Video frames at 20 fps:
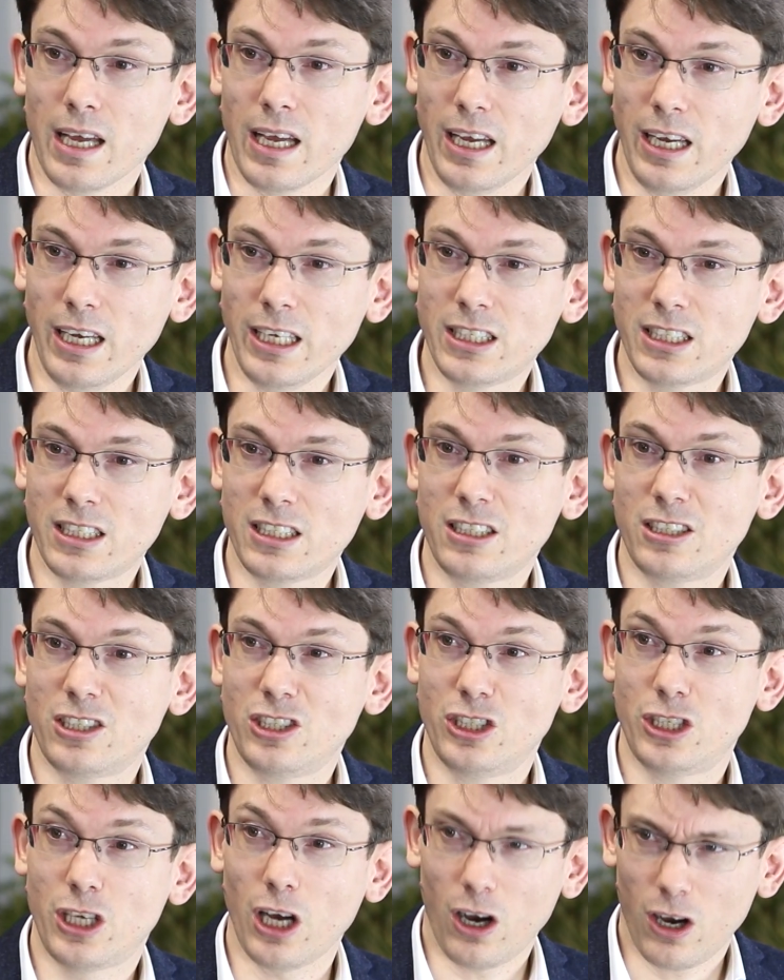It
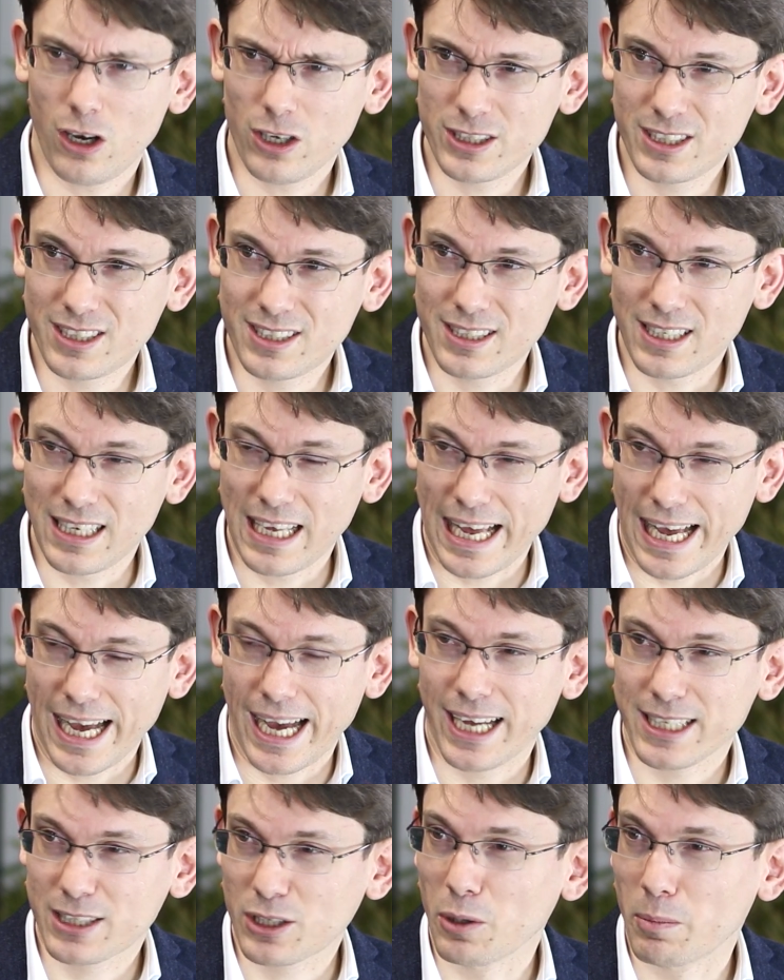does
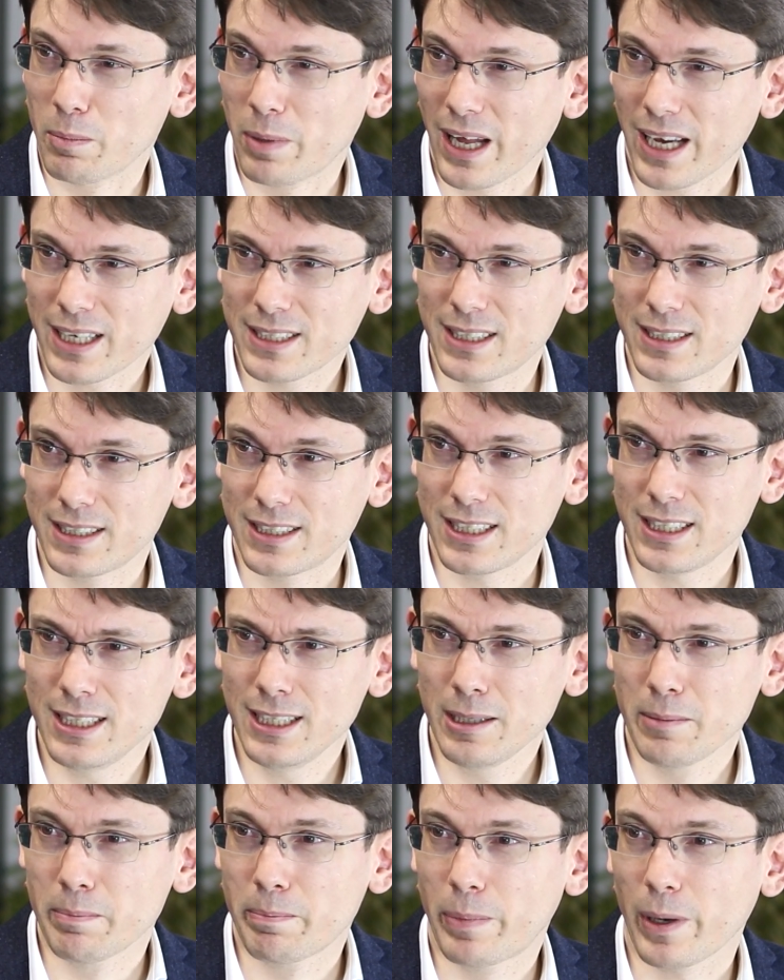add
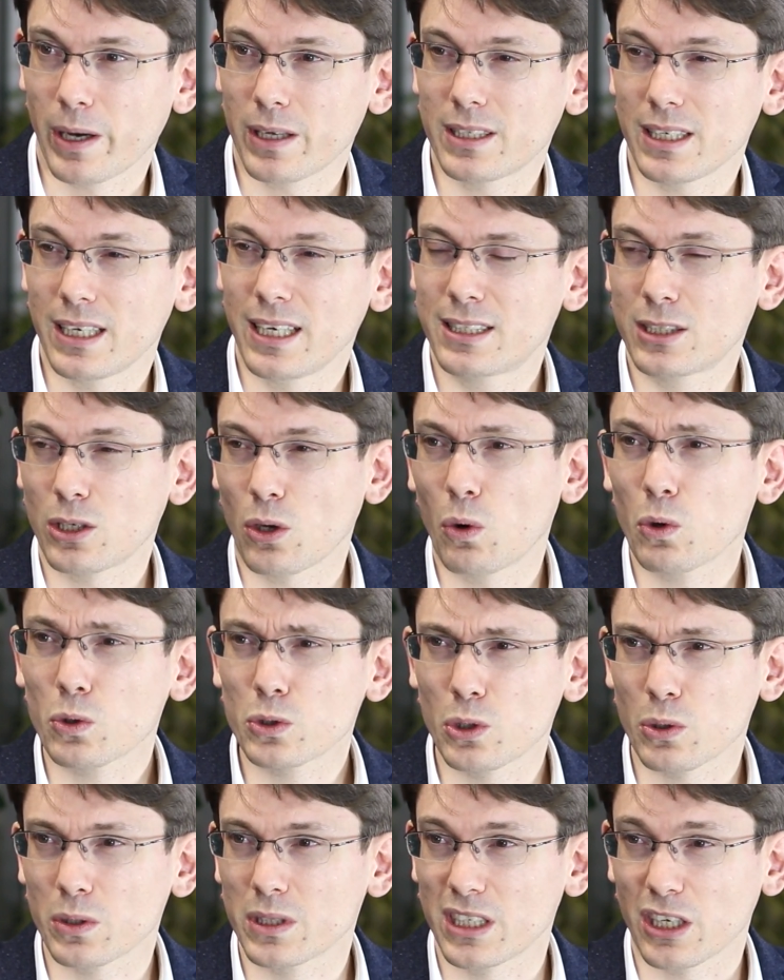complexity, but it's
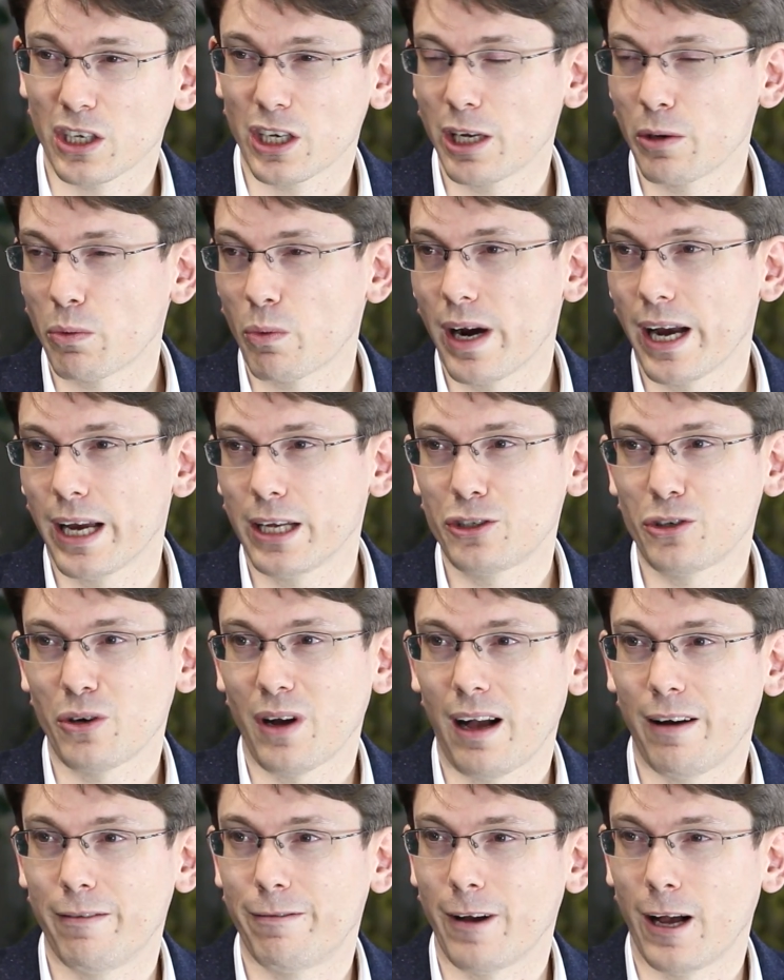also the only way to
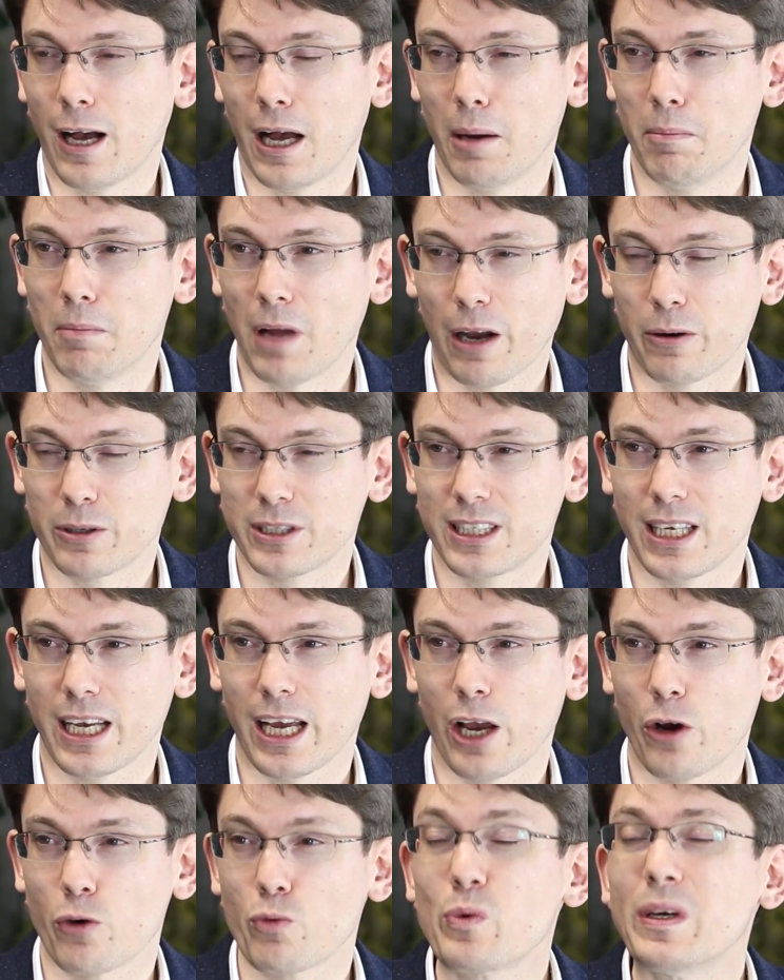have, I would
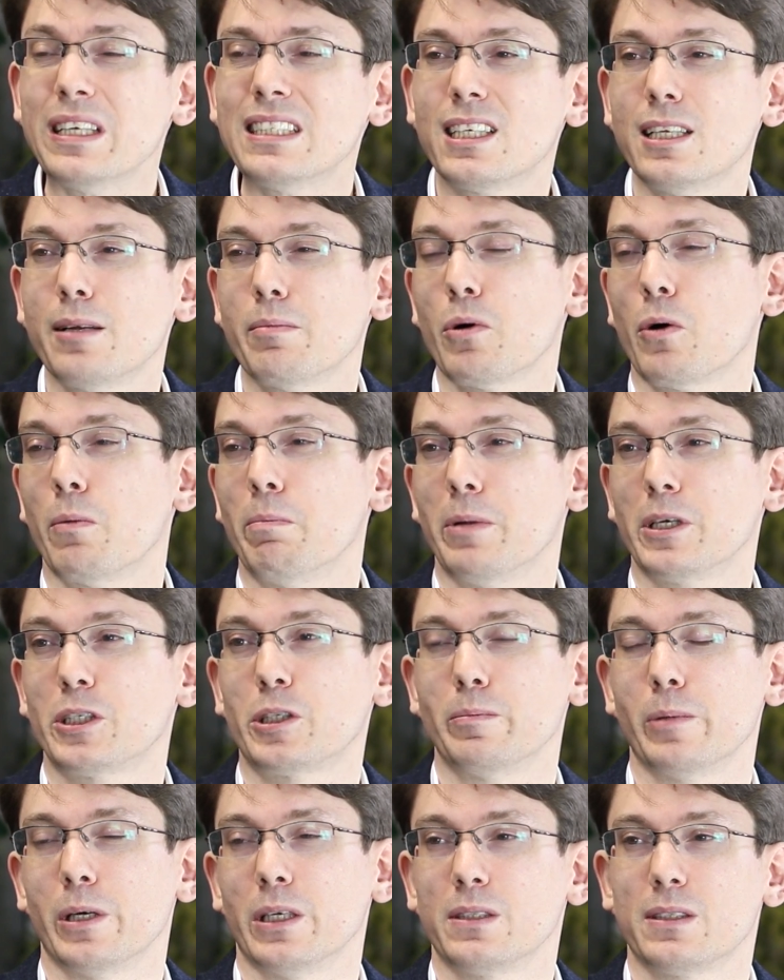say, a reasonable
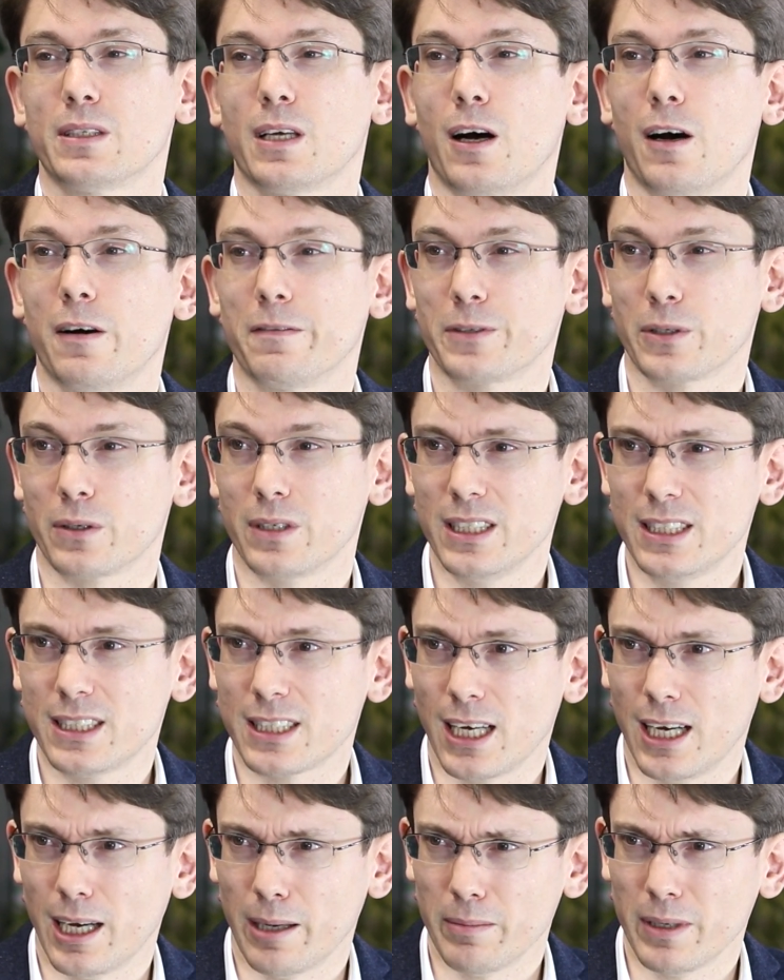measurement of your lead
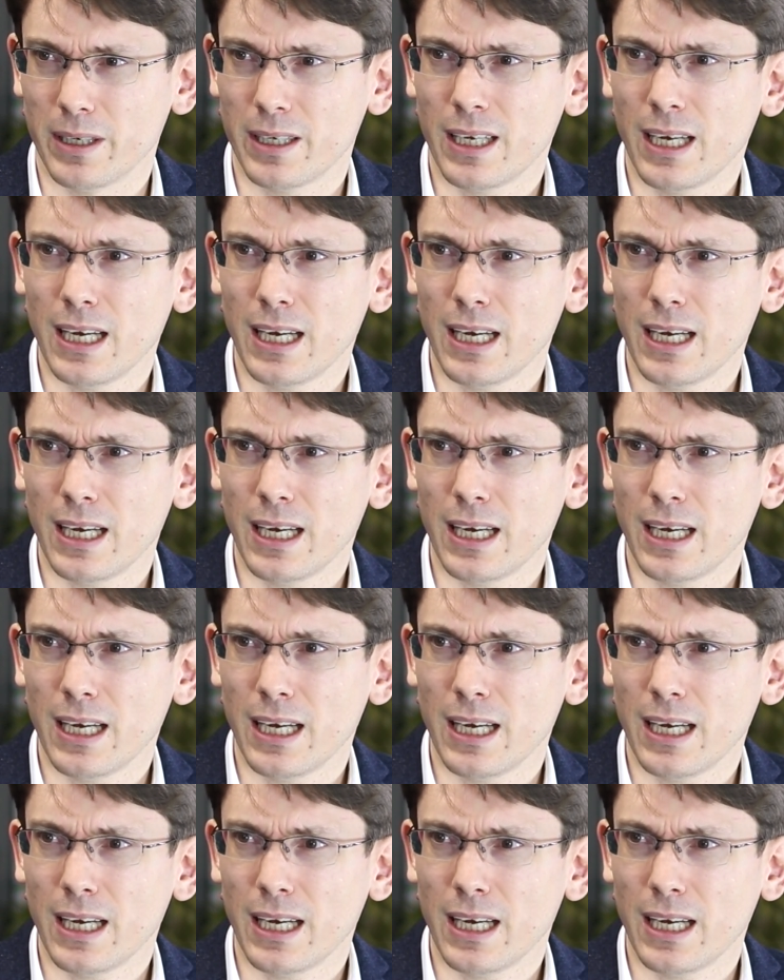time.